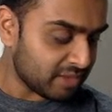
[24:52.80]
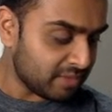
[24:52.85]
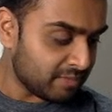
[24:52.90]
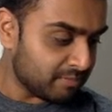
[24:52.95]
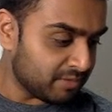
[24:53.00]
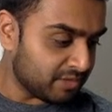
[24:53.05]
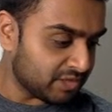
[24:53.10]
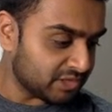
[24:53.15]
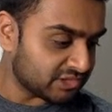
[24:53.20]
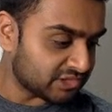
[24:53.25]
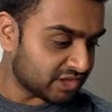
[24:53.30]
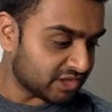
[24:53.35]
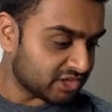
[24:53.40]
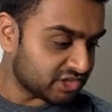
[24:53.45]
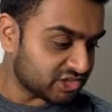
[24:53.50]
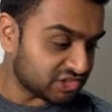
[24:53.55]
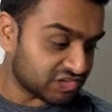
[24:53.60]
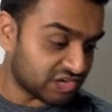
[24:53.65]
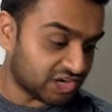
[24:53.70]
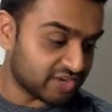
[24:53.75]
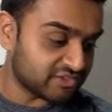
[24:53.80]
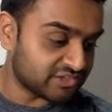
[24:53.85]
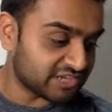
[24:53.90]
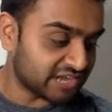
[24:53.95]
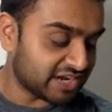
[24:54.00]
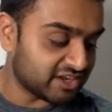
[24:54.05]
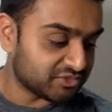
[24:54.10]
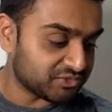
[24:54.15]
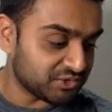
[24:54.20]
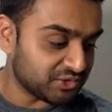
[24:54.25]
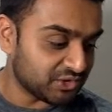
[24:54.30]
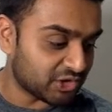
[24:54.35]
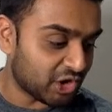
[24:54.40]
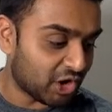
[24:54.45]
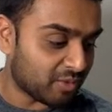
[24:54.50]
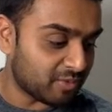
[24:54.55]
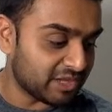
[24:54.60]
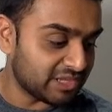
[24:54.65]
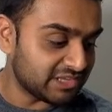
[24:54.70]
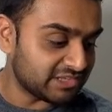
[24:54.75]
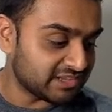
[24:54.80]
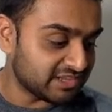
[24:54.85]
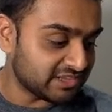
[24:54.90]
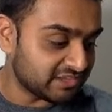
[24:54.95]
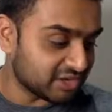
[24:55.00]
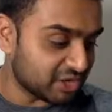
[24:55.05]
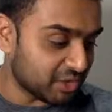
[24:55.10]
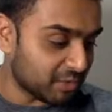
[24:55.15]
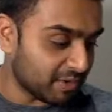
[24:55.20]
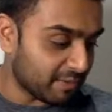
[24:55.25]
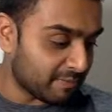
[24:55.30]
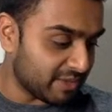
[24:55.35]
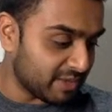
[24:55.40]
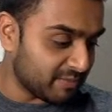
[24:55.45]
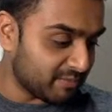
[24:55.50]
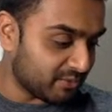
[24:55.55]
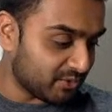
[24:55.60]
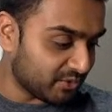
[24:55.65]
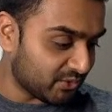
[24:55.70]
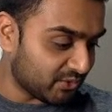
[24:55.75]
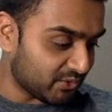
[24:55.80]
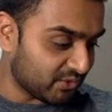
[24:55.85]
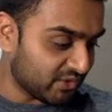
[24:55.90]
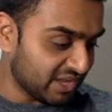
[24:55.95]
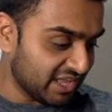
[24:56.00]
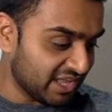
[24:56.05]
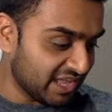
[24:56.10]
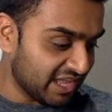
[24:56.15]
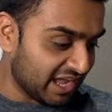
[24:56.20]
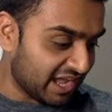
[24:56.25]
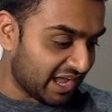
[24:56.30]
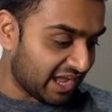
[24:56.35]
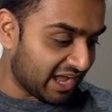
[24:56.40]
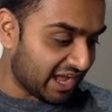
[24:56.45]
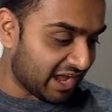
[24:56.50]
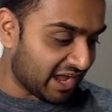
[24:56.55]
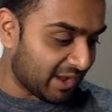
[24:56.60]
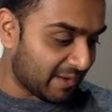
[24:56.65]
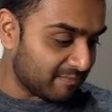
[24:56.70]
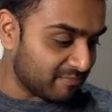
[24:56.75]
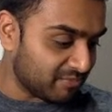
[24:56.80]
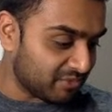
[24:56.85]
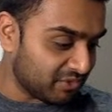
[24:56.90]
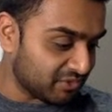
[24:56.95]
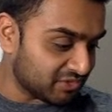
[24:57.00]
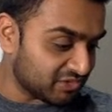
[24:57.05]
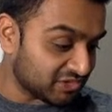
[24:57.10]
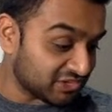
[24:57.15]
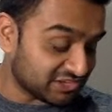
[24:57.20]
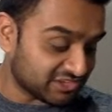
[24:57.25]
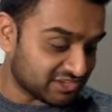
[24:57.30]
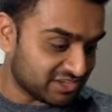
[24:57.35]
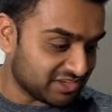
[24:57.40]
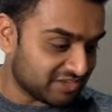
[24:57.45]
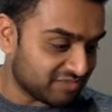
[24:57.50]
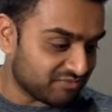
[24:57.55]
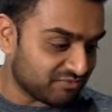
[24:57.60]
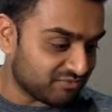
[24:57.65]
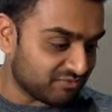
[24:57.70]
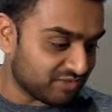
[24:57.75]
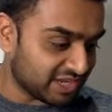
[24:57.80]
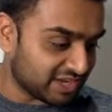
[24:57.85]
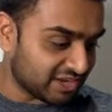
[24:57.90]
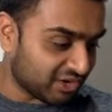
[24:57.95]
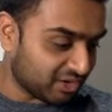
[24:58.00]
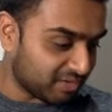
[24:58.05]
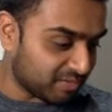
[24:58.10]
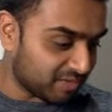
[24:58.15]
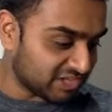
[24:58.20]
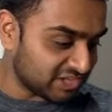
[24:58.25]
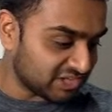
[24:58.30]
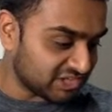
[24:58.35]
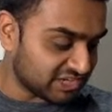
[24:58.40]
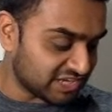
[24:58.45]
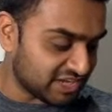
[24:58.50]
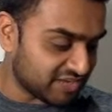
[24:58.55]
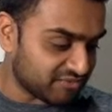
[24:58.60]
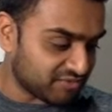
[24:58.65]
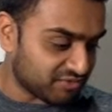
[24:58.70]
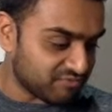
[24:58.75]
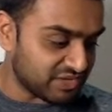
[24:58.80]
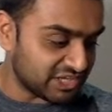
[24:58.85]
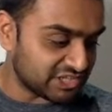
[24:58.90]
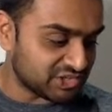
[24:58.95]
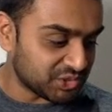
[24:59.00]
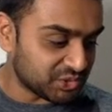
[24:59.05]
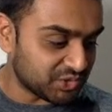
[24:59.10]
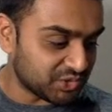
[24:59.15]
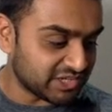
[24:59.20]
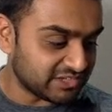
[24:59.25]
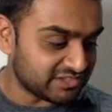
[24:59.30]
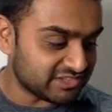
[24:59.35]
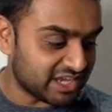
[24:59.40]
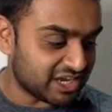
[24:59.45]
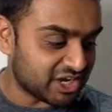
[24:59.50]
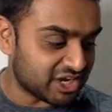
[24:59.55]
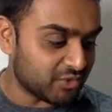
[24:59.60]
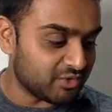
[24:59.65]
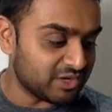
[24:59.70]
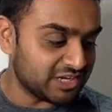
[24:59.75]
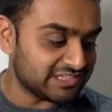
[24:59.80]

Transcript: But just kind of scanning through the comments, there's a couple of people just flicking on a message here from Victoria saying currently